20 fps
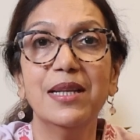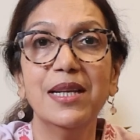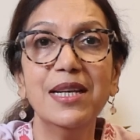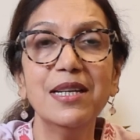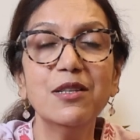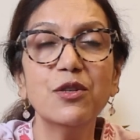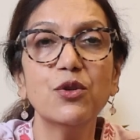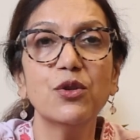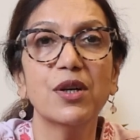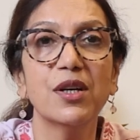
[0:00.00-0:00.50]

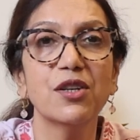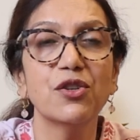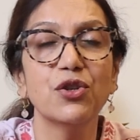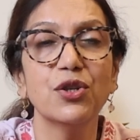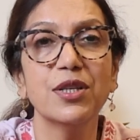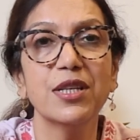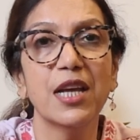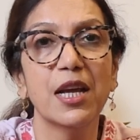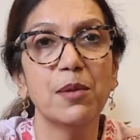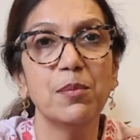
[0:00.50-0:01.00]
these
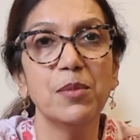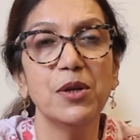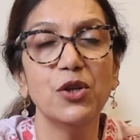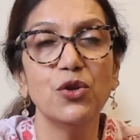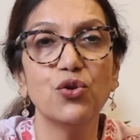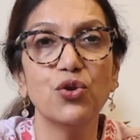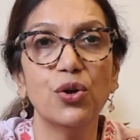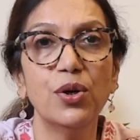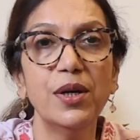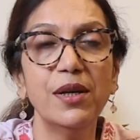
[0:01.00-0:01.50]
structures can be
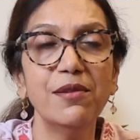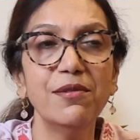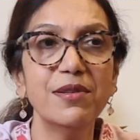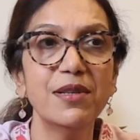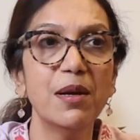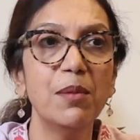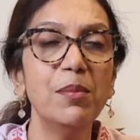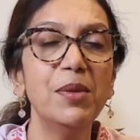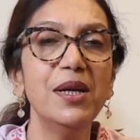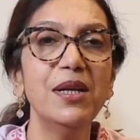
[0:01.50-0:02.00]
injured if
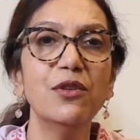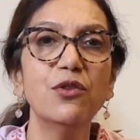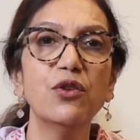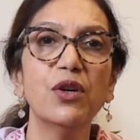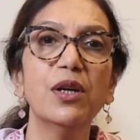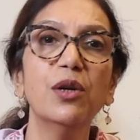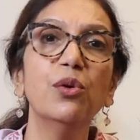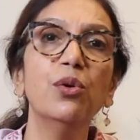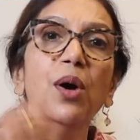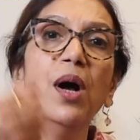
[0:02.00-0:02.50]
somebody is
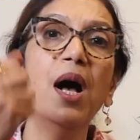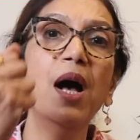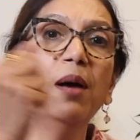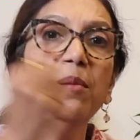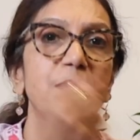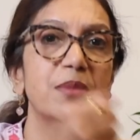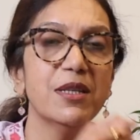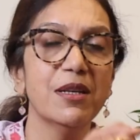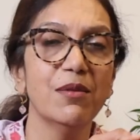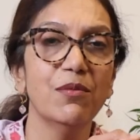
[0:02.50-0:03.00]
trying to
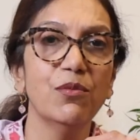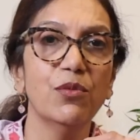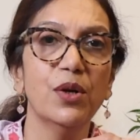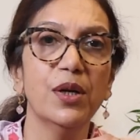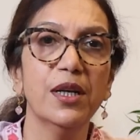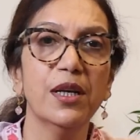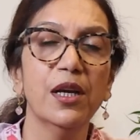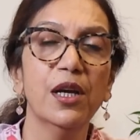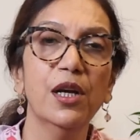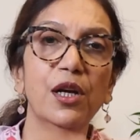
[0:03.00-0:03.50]
harm
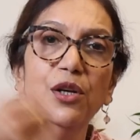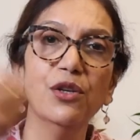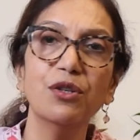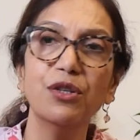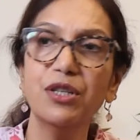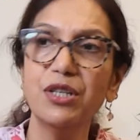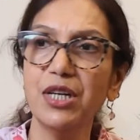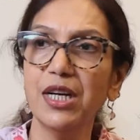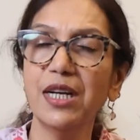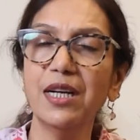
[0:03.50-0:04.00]
someone.
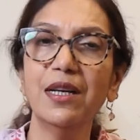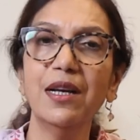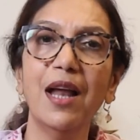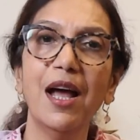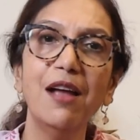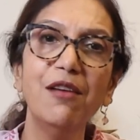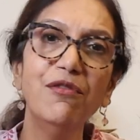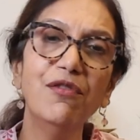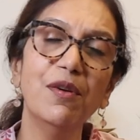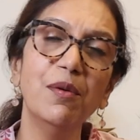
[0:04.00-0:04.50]
Just take a
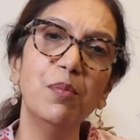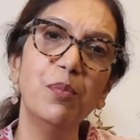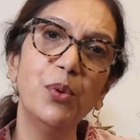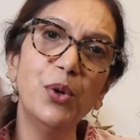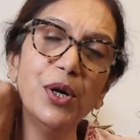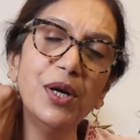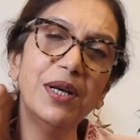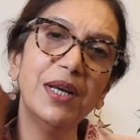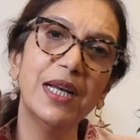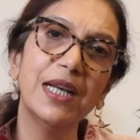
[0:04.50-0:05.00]
knife and
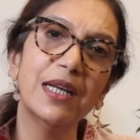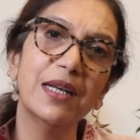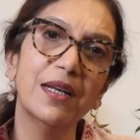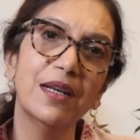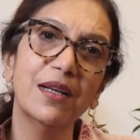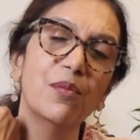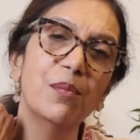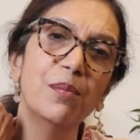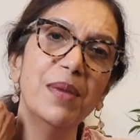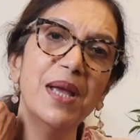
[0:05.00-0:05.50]
put it in
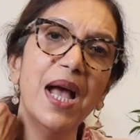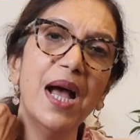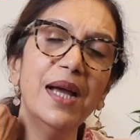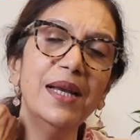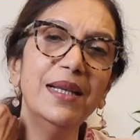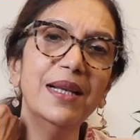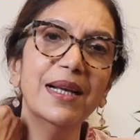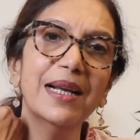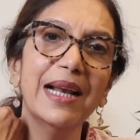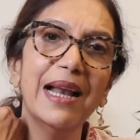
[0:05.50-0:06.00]

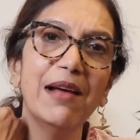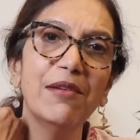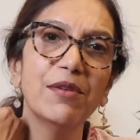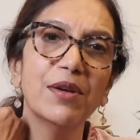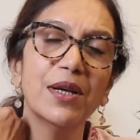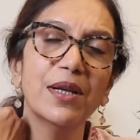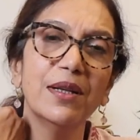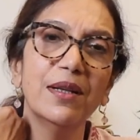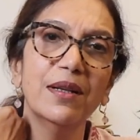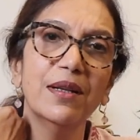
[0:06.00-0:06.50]
behind the
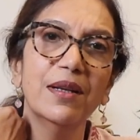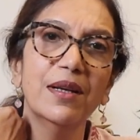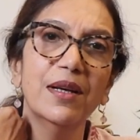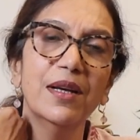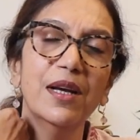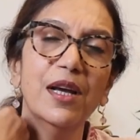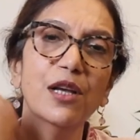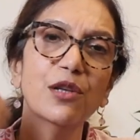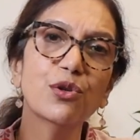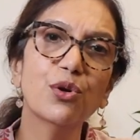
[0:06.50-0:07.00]
clavicle.
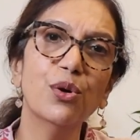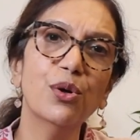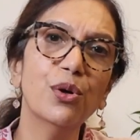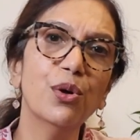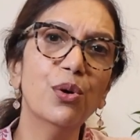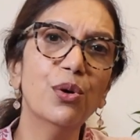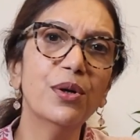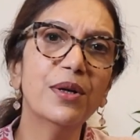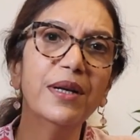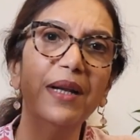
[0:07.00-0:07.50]
It's going to
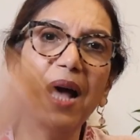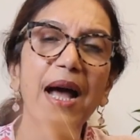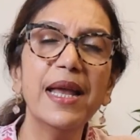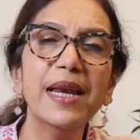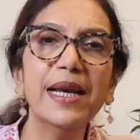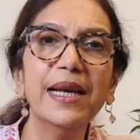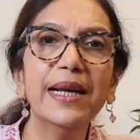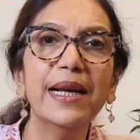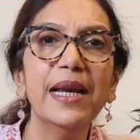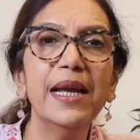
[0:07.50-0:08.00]
go
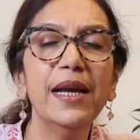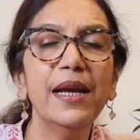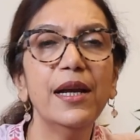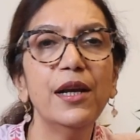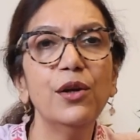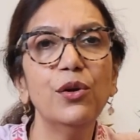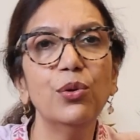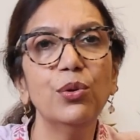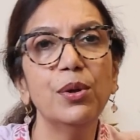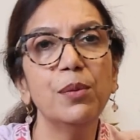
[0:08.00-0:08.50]
directly
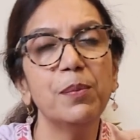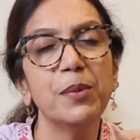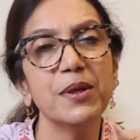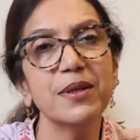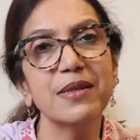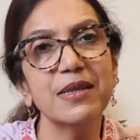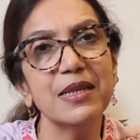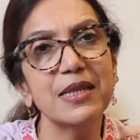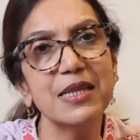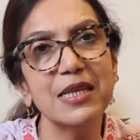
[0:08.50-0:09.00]
into the
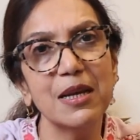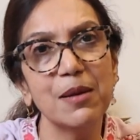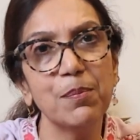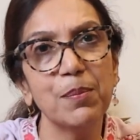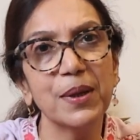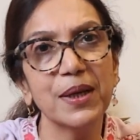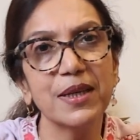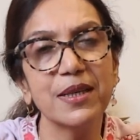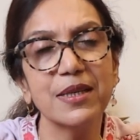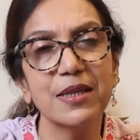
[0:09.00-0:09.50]
person's
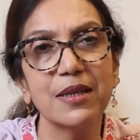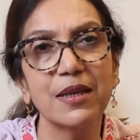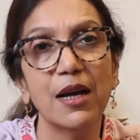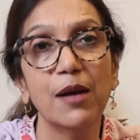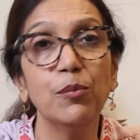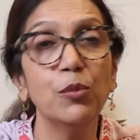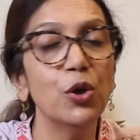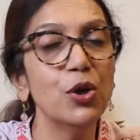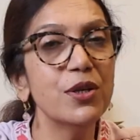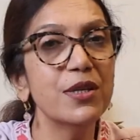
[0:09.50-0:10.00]
apex.
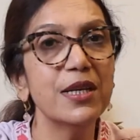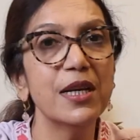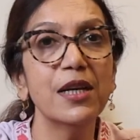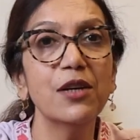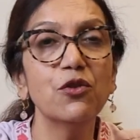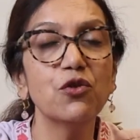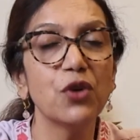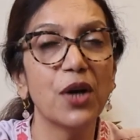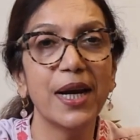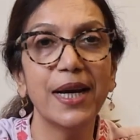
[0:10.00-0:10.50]
I'm not
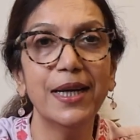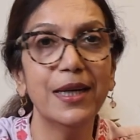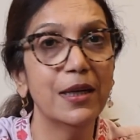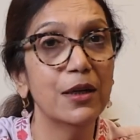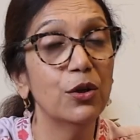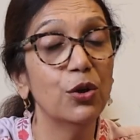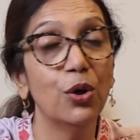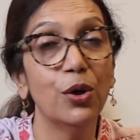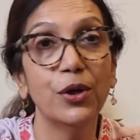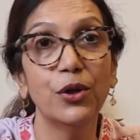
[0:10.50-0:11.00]
saying try,
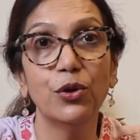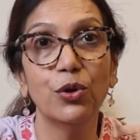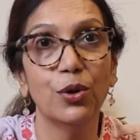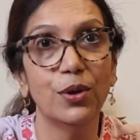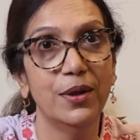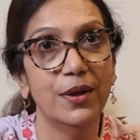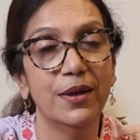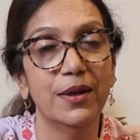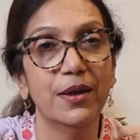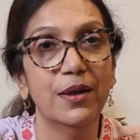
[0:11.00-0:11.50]
not at
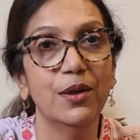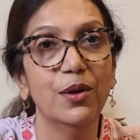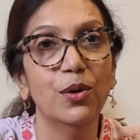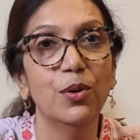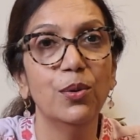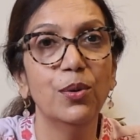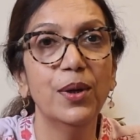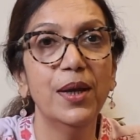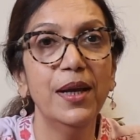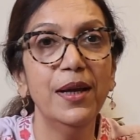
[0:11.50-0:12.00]
all.
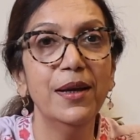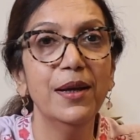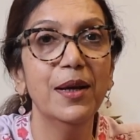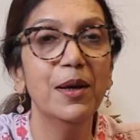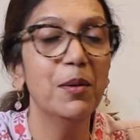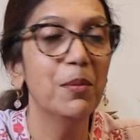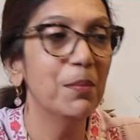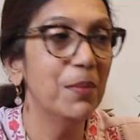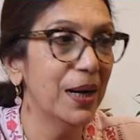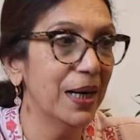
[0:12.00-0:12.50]
Okay,
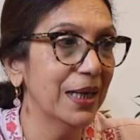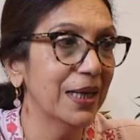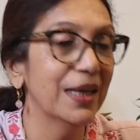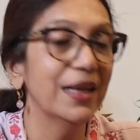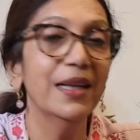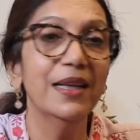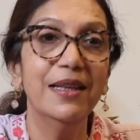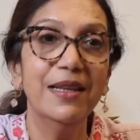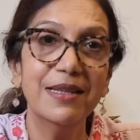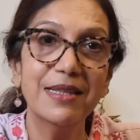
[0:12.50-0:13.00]
but
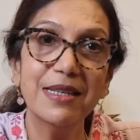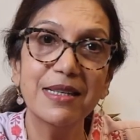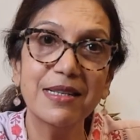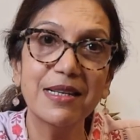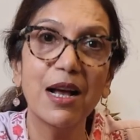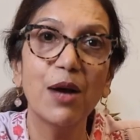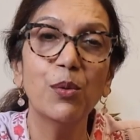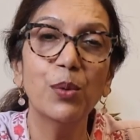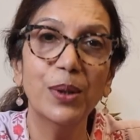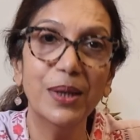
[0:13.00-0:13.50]
this is
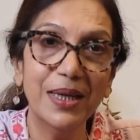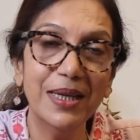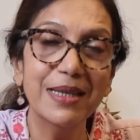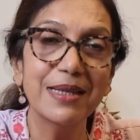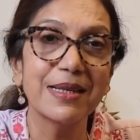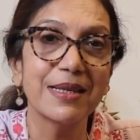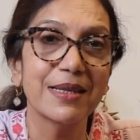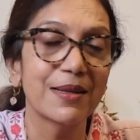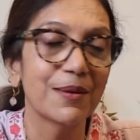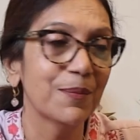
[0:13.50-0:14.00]
how it
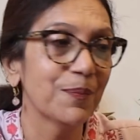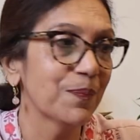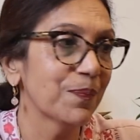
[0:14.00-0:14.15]
is.